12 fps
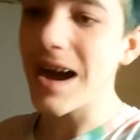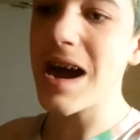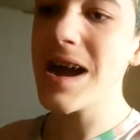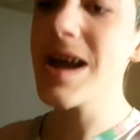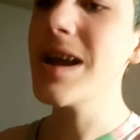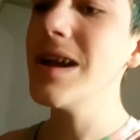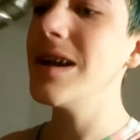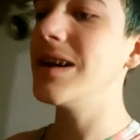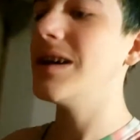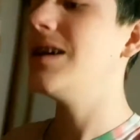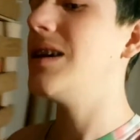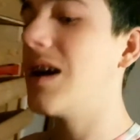I,
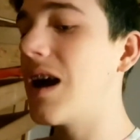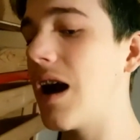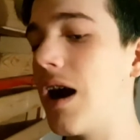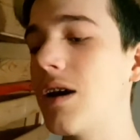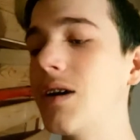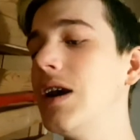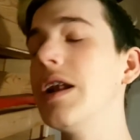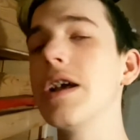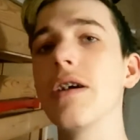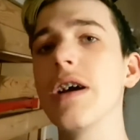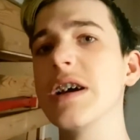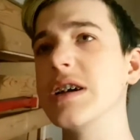I'm
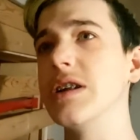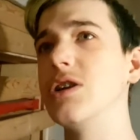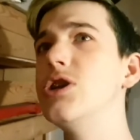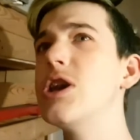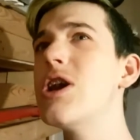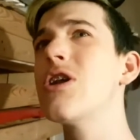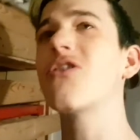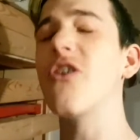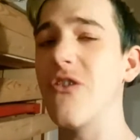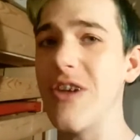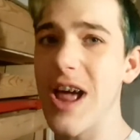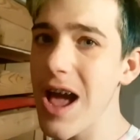gonna like two years
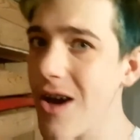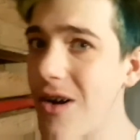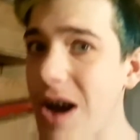from now.